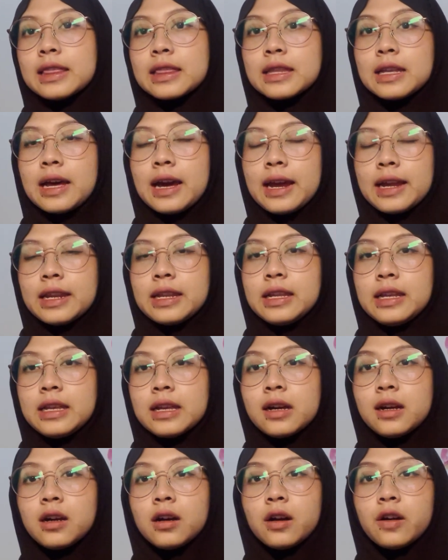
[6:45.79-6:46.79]
the
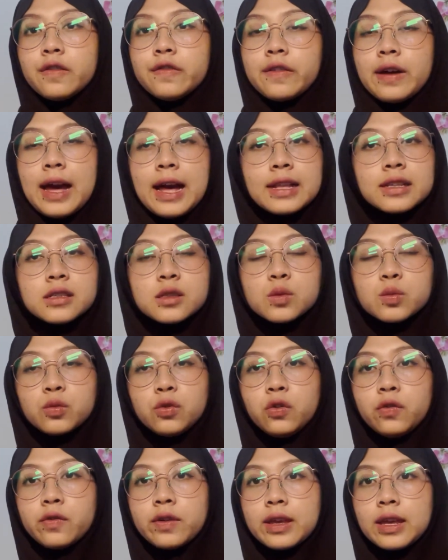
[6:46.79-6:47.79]
idea of Alice
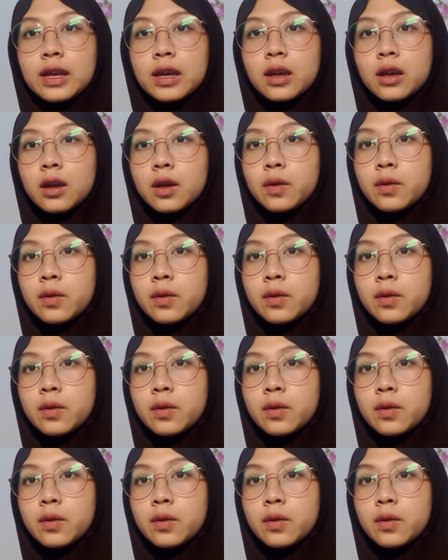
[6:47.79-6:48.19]
moving